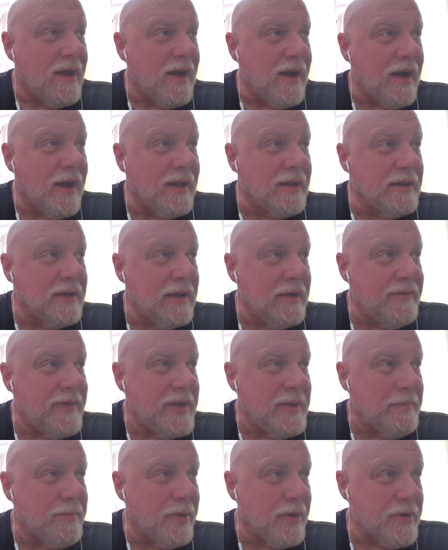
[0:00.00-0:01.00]
a
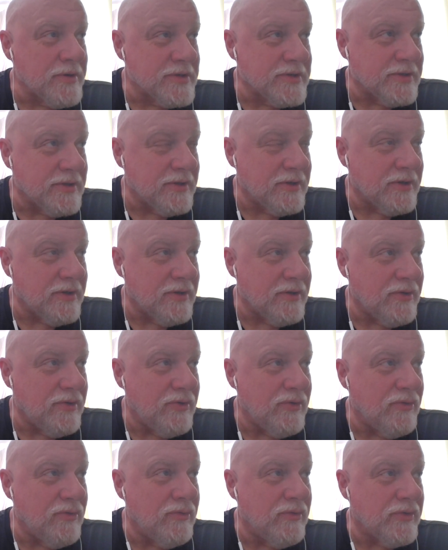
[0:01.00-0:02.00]
living person
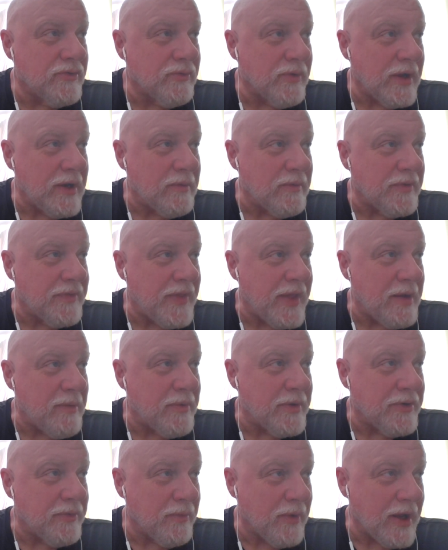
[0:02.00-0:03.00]
who was writing what they
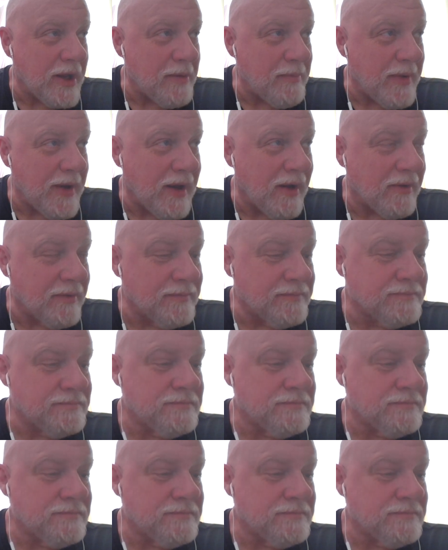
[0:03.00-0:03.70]
wanted to write about